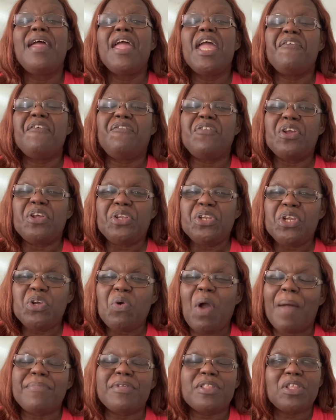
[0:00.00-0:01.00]
If you're
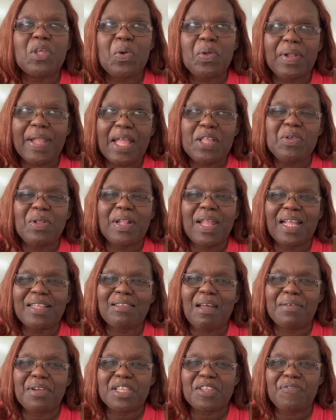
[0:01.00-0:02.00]
new, I'm so glad you clicked
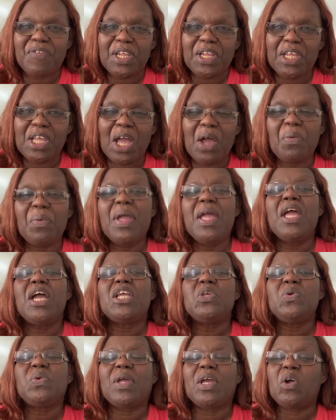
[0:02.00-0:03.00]
on this video.
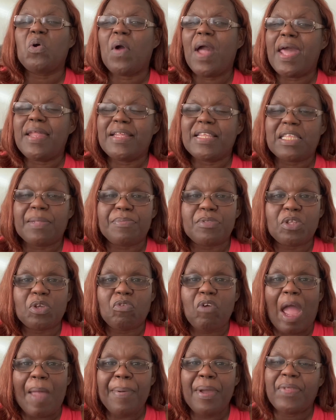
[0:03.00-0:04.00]
You can go ahead and
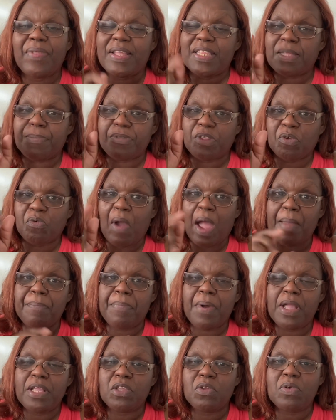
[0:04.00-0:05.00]
subscribe. Hit that subscribe
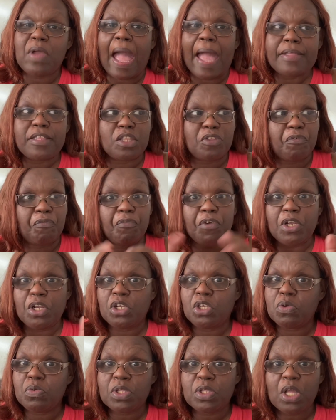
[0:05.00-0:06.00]
button, you guys. It's free to
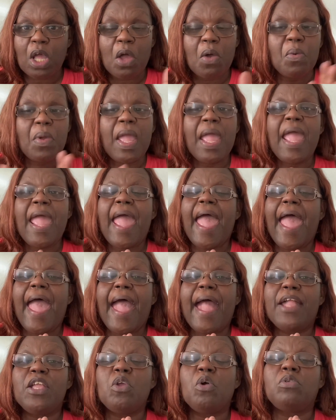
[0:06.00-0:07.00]
do so.
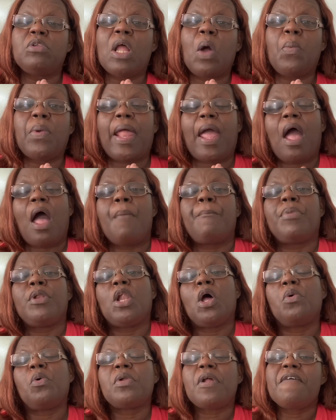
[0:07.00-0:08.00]
And you'll know when I
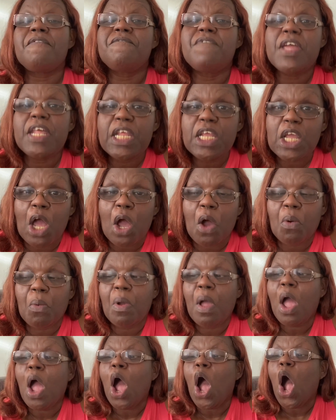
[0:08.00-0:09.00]
upload a video.
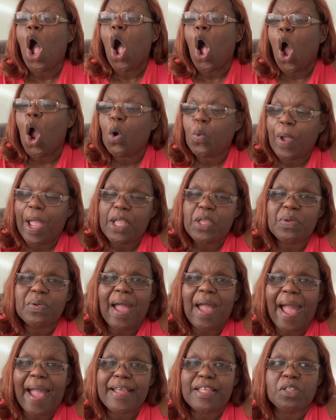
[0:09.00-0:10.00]
All right, you
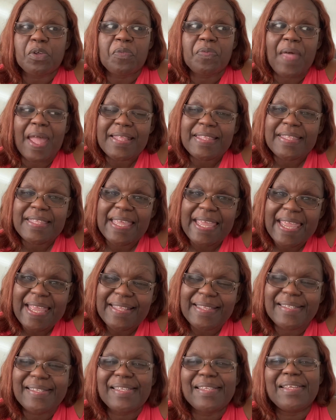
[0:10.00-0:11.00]
guys. So that's it.